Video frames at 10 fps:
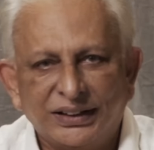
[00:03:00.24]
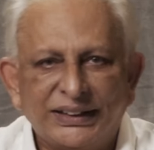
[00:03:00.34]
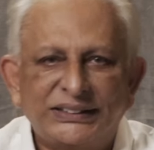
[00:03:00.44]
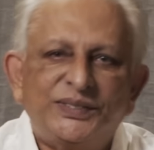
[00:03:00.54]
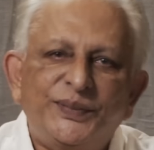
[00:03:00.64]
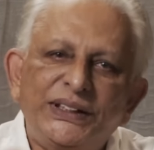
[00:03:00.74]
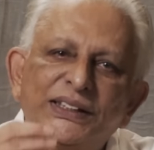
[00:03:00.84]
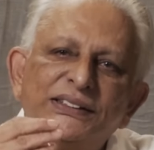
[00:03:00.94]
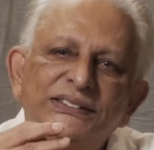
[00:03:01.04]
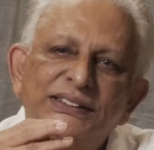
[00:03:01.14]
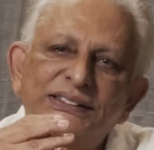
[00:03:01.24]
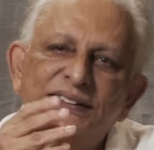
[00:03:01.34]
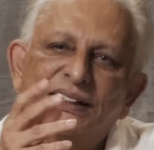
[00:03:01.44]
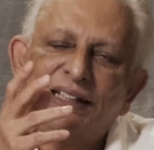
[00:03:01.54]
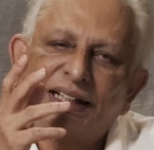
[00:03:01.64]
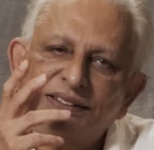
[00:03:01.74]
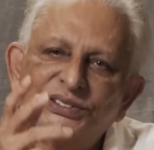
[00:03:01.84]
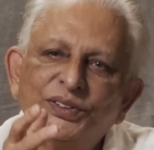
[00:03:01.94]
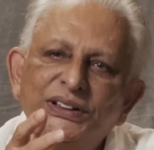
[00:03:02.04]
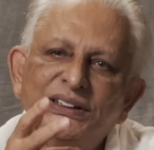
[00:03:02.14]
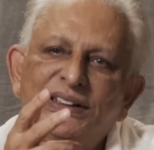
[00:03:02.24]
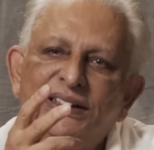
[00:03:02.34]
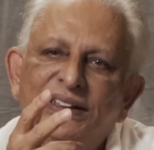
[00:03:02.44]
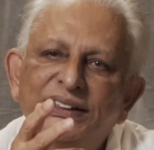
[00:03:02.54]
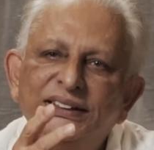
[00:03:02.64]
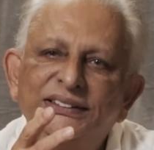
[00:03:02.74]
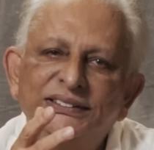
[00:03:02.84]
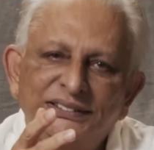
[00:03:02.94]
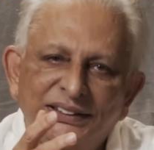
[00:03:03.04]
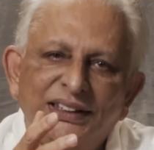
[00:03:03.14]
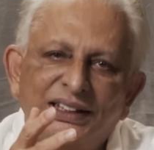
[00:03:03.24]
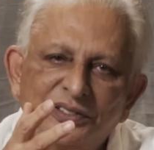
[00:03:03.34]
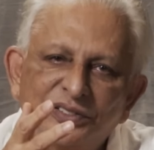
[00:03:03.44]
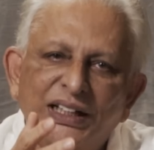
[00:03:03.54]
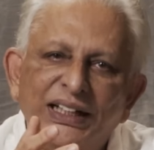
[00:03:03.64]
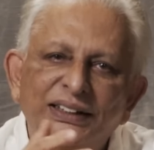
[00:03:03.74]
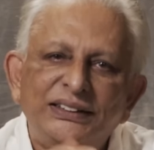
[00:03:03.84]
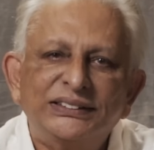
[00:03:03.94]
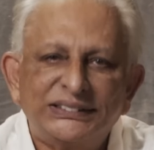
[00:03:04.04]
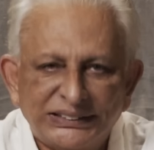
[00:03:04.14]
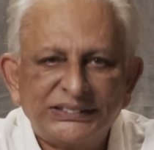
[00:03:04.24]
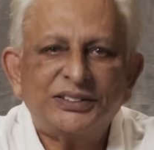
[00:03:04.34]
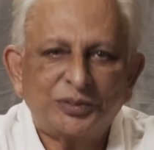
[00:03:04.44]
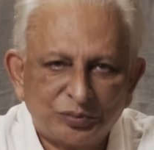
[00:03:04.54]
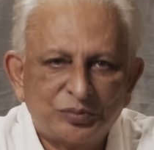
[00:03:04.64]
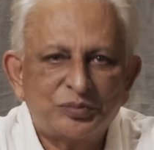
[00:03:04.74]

experiences actually a heat, a fire in the system.